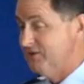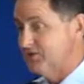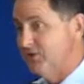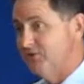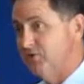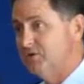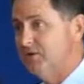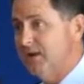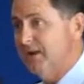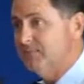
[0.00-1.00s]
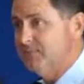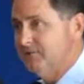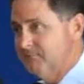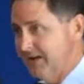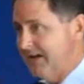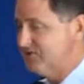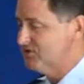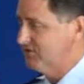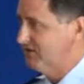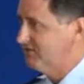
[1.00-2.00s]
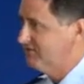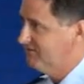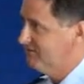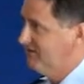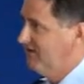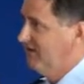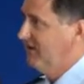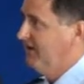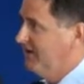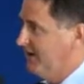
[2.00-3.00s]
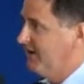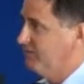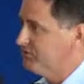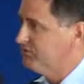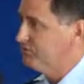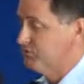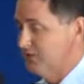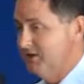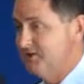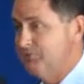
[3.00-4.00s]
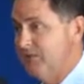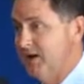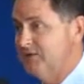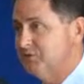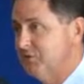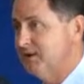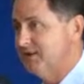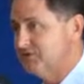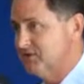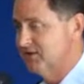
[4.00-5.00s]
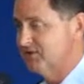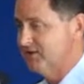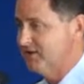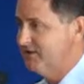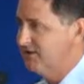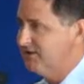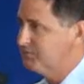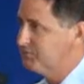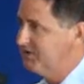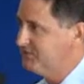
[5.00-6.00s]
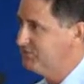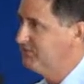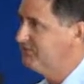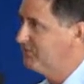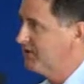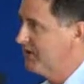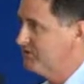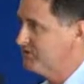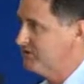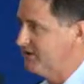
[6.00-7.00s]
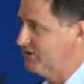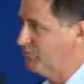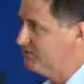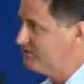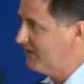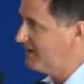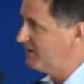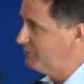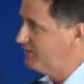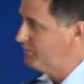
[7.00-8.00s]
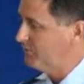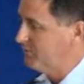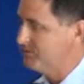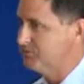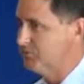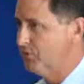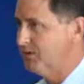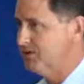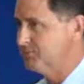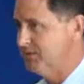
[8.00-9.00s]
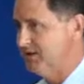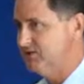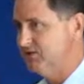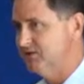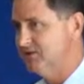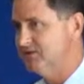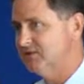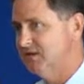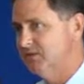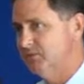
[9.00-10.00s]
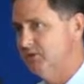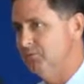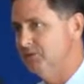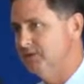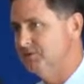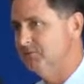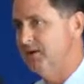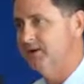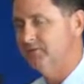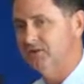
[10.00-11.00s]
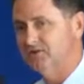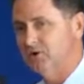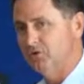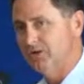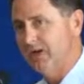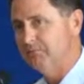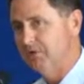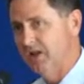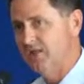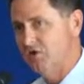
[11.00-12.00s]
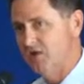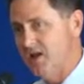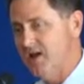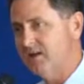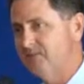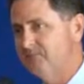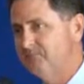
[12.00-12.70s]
So I flew to Camp Bastion, and I was really surprised with what I discovered there. I ended up spending 24 hours there. On one side of the runway is the British base. On the other side of the runway is an American base called Camp Leatherneck,